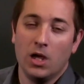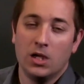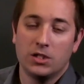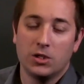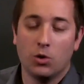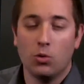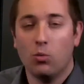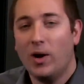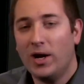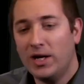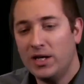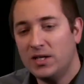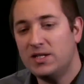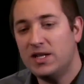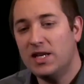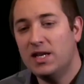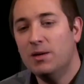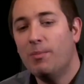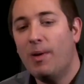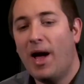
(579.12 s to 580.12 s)
So what is
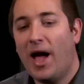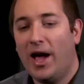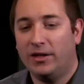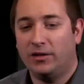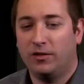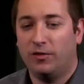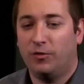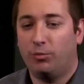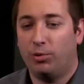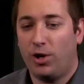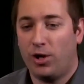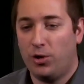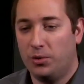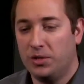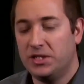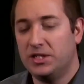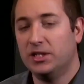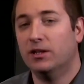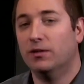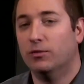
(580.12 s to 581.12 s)
the impact of
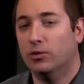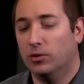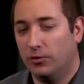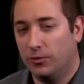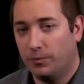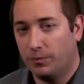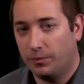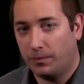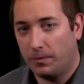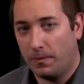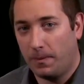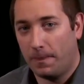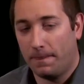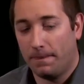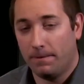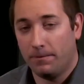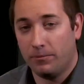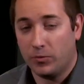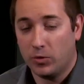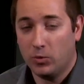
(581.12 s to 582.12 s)
priority levels?
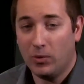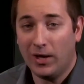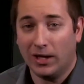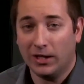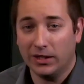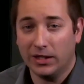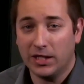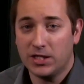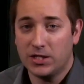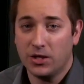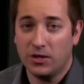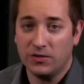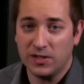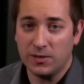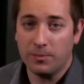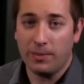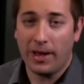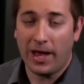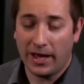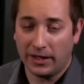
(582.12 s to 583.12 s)
Well, it does
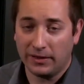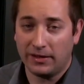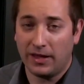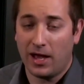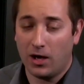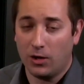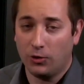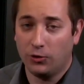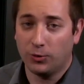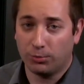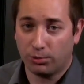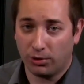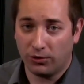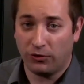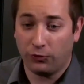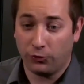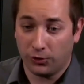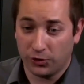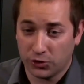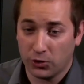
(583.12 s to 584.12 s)
impact how the
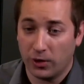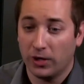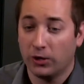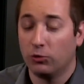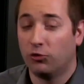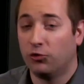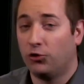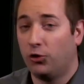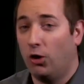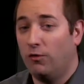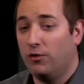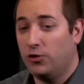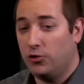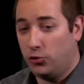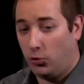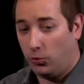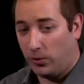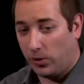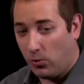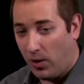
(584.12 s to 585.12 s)
processor is going to
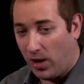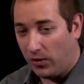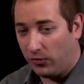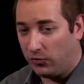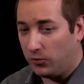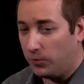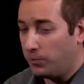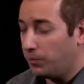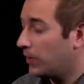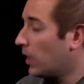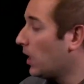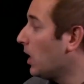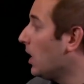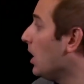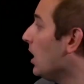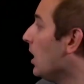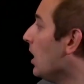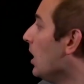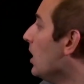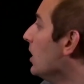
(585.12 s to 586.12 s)
service your request.
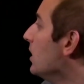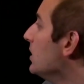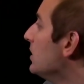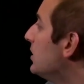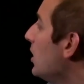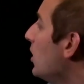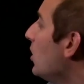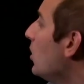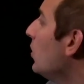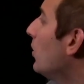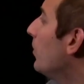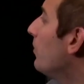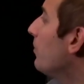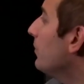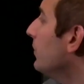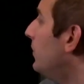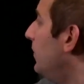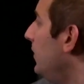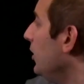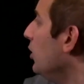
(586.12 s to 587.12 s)
So
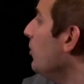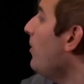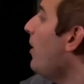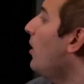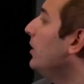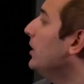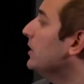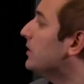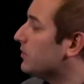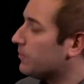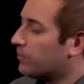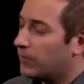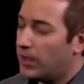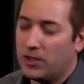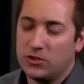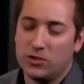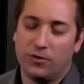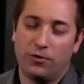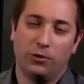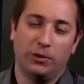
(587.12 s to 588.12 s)
think about it
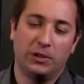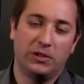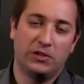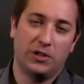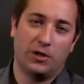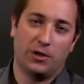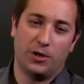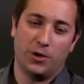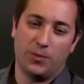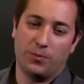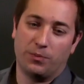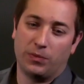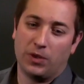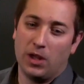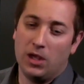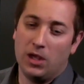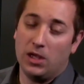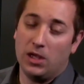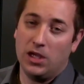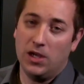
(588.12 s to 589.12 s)
as the following scenario.
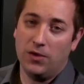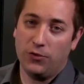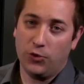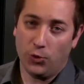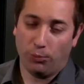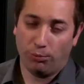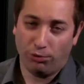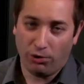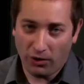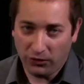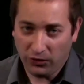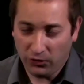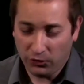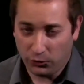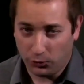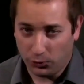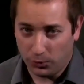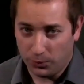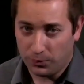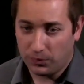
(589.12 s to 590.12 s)
If your
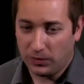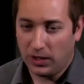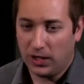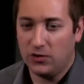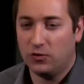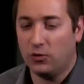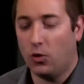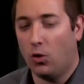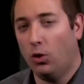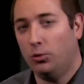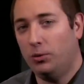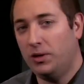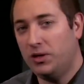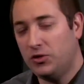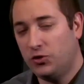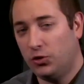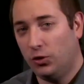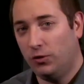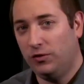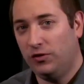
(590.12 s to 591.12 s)
processor is
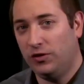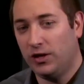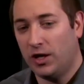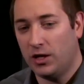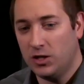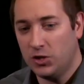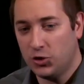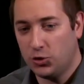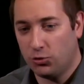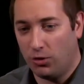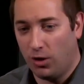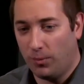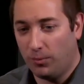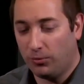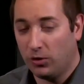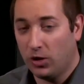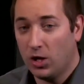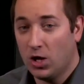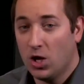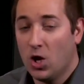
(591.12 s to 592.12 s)
already servicing an
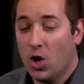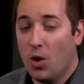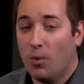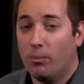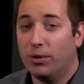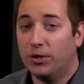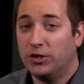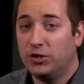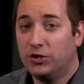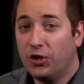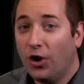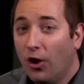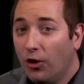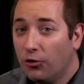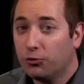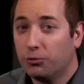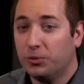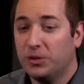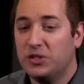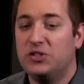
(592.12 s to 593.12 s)
interrupt, but
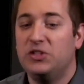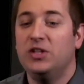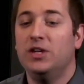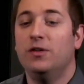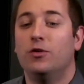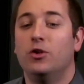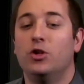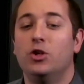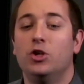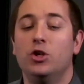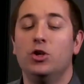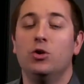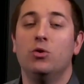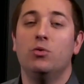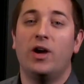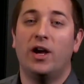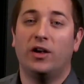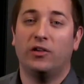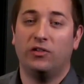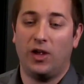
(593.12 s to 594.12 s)
does receive a
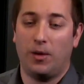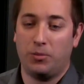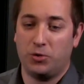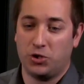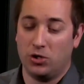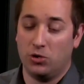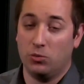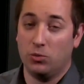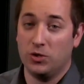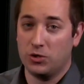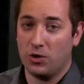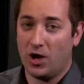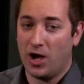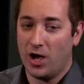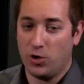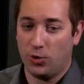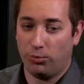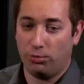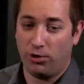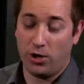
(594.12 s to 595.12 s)
new exception with a
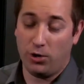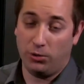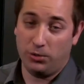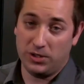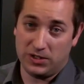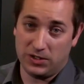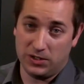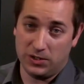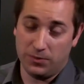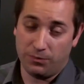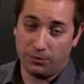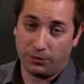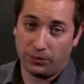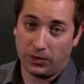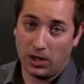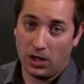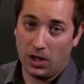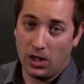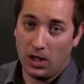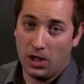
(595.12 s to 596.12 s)
higher priority,
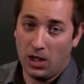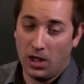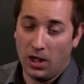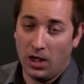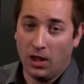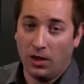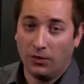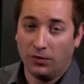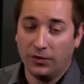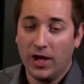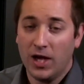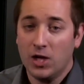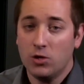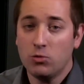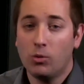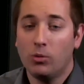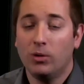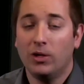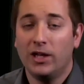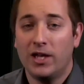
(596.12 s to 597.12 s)

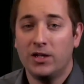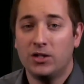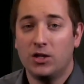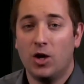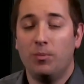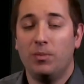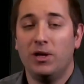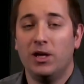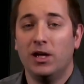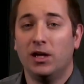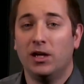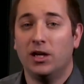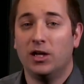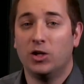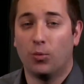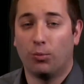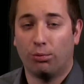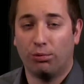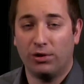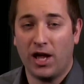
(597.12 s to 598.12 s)
then we will end up being
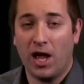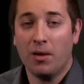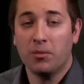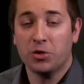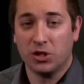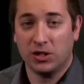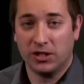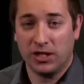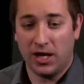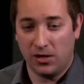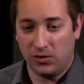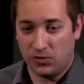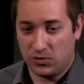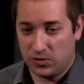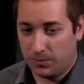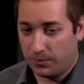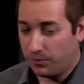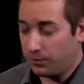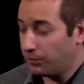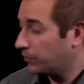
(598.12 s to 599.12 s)
in a preemption
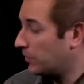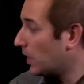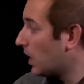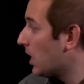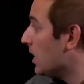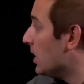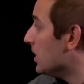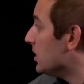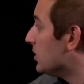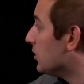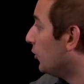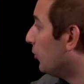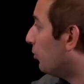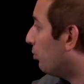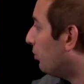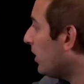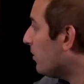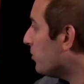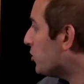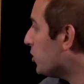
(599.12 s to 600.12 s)
case. So the
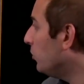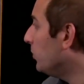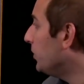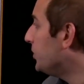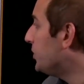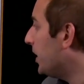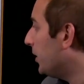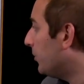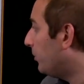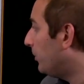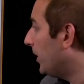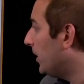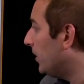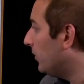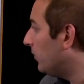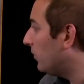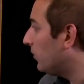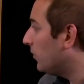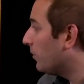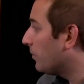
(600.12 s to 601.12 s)
preemption will take
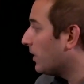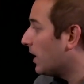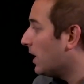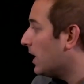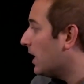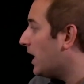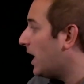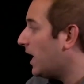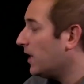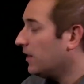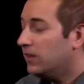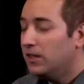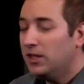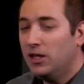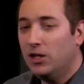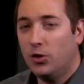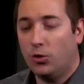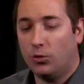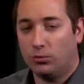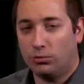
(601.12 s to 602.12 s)
place, and the